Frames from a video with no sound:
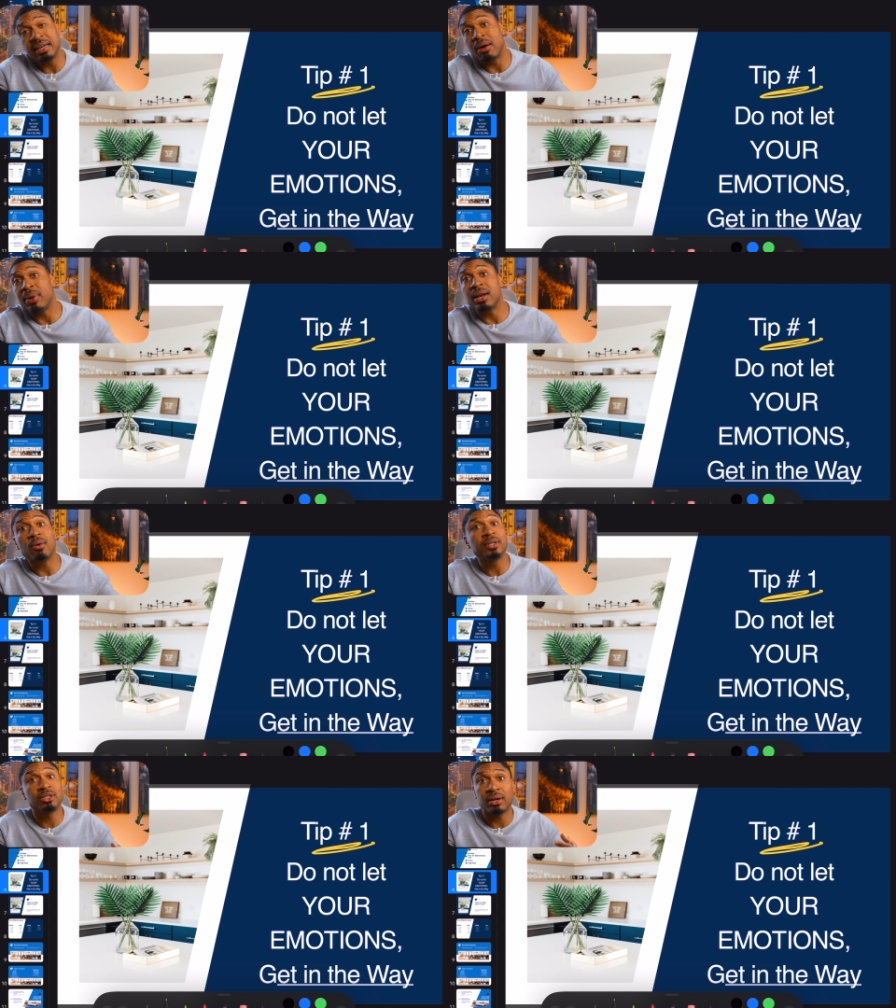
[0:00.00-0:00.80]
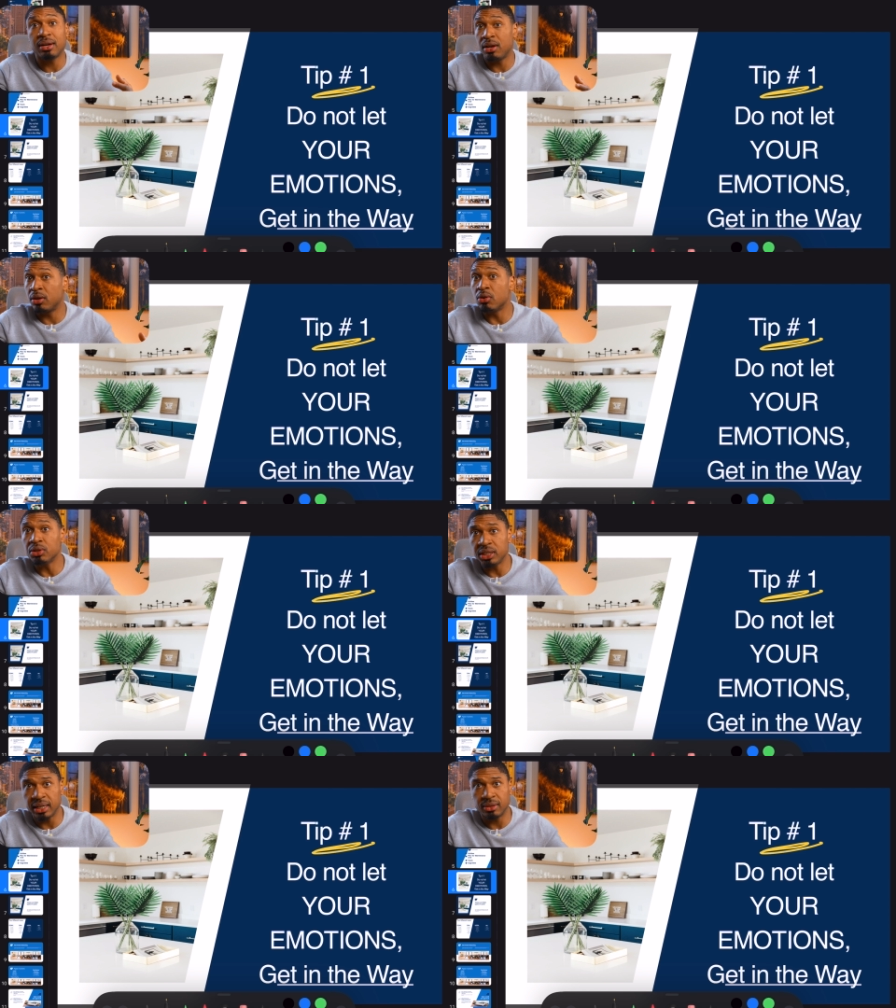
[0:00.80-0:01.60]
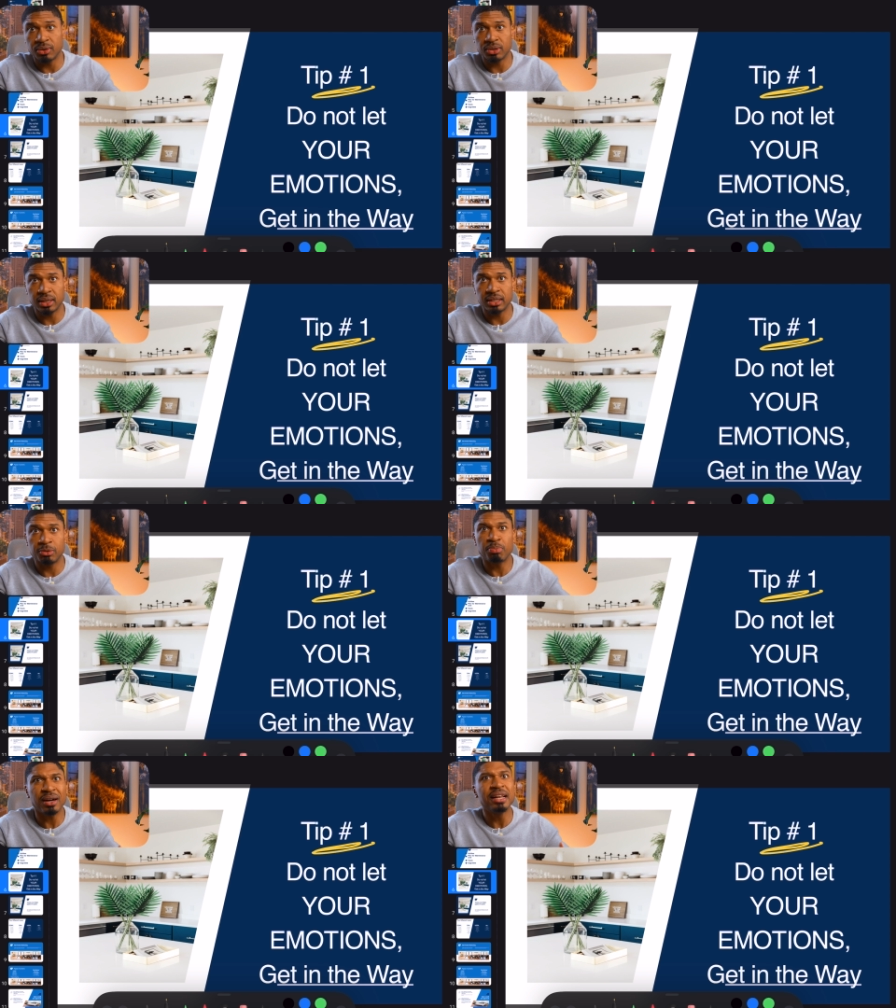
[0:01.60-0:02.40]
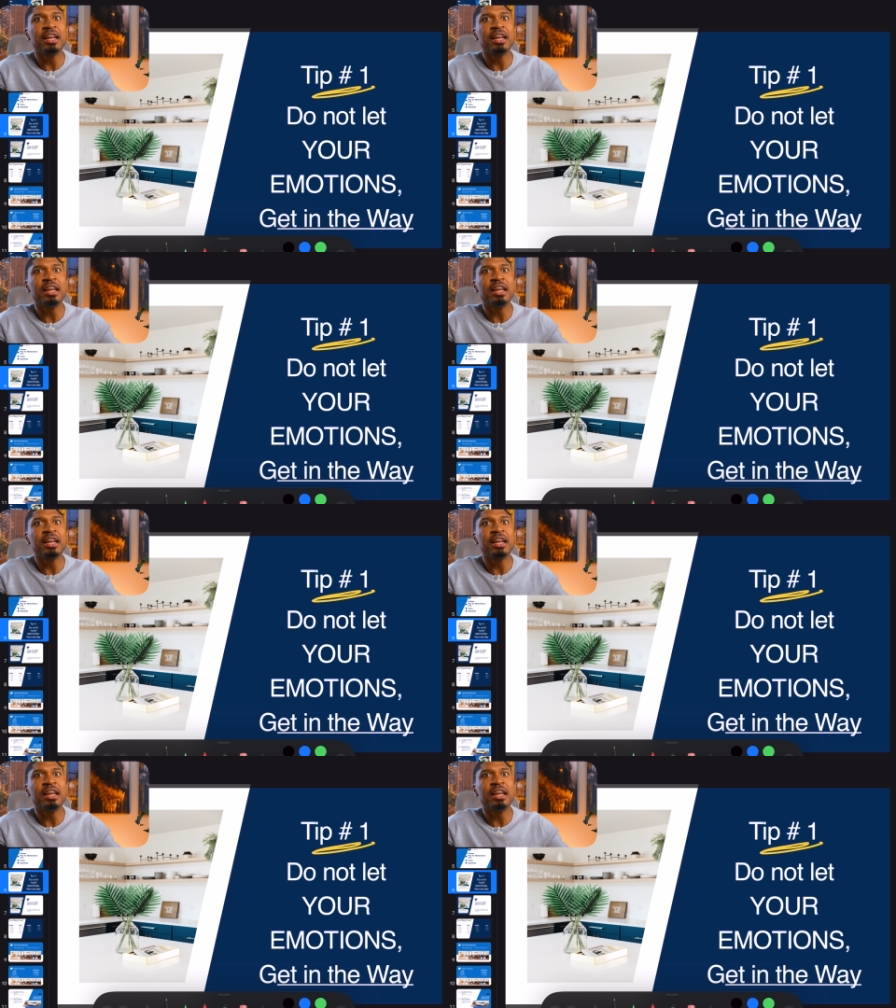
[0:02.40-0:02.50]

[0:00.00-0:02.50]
Now we can always try to negotiate those things, but